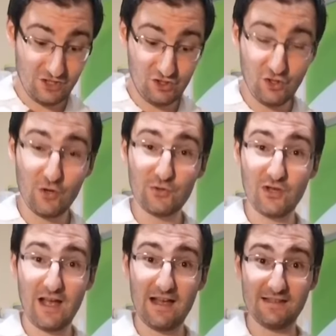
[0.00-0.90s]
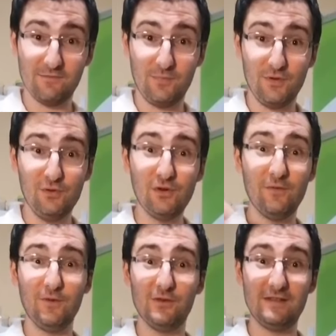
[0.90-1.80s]
Gigi also has a
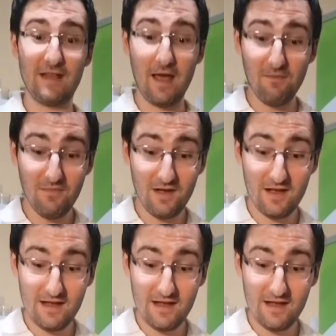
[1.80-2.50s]
beautiful stem,